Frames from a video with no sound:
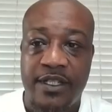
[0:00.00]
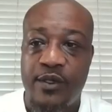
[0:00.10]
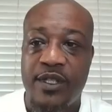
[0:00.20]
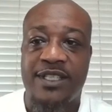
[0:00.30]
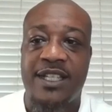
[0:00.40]

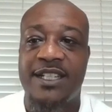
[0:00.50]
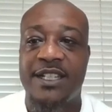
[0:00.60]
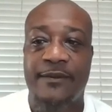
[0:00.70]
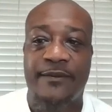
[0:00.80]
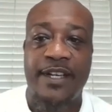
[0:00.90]
You have to
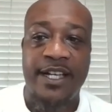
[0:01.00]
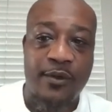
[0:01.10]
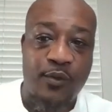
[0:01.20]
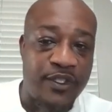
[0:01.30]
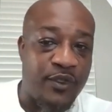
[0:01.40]
identify
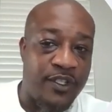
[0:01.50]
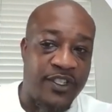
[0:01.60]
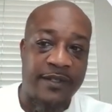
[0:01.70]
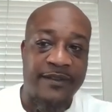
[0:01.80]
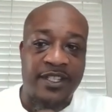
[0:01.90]
what your
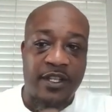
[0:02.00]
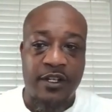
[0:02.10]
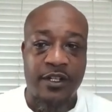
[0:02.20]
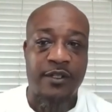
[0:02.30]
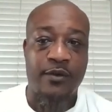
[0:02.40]
objectives
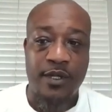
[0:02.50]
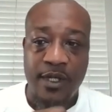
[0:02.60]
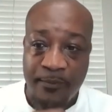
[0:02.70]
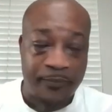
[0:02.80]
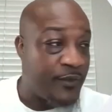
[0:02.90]
are.
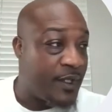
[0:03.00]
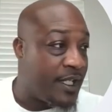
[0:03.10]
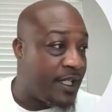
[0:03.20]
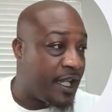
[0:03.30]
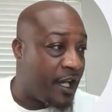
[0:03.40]

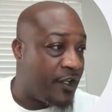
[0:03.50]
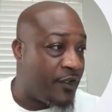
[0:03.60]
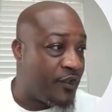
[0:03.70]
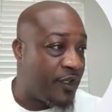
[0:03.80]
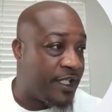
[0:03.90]
Are
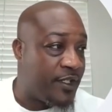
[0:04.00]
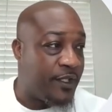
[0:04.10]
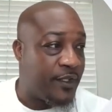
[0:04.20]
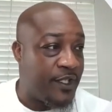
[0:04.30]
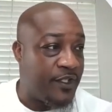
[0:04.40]
you trying to
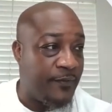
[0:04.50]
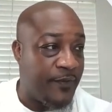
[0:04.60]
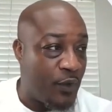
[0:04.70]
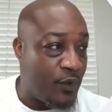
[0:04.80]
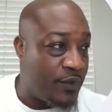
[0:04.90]
increase your
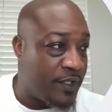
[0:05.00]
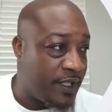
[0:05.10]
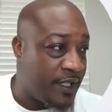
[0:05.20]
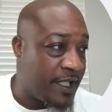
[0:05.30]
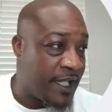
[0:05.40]
views
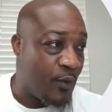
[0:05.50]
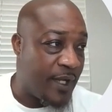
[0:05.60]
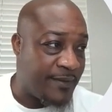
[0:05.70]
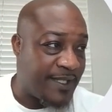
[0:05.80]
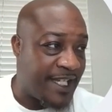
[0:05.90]
and
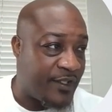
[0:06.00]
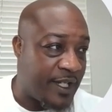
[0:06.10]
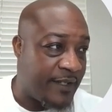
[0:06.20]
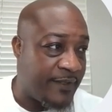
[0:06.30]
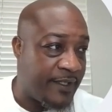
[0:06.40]
website
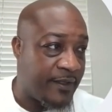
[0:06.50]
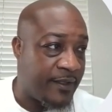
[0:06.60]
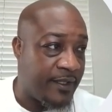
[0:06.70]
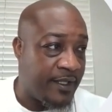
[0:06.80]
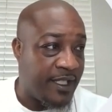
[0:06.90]
traffic,
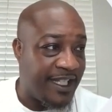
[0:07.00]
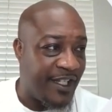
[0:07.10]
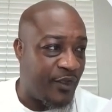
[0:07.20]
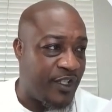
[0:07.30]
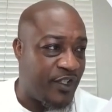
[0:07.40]

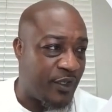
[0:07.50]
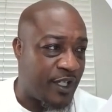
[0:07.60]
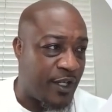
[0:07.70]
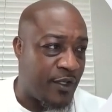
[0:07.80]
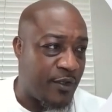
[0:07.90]
increase your
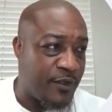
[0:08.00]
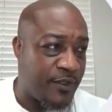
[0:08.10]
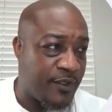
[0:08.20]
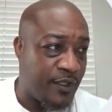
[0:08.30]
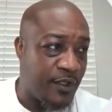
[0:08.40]
calls
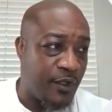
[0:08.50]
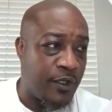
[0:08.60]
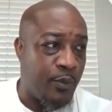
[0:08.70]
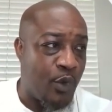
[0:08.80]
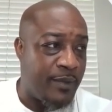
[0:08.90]
or
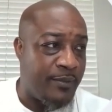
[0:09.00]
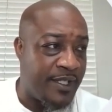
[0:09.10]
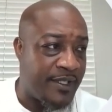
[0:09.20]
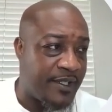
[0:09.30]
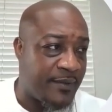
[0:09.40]

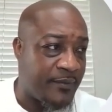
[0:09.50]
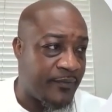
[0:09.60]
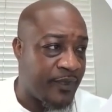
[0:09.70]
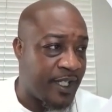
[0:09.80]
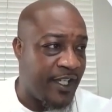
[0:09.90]
appointments,
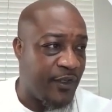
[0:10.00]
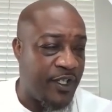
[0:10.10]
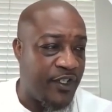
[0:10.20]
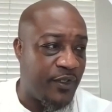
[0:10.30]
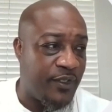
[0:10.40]

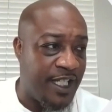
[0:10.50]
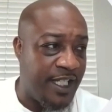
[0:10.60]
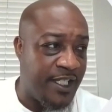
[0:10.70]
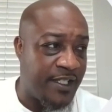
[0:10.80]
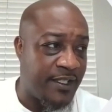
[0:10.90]
increase your
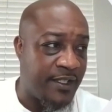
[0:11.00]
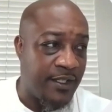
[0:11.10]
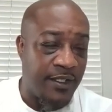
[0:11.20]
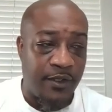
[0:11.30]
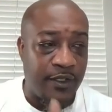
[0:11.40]
leads
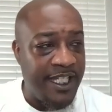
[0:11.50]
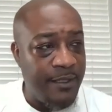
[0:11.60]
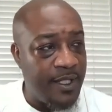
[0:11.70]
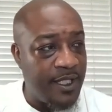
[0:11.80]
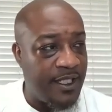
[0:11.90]
or
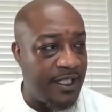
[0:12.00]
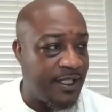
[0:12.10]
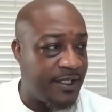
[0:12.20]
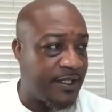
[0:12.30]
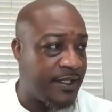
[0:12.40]
emailing
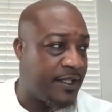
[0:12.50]
lists,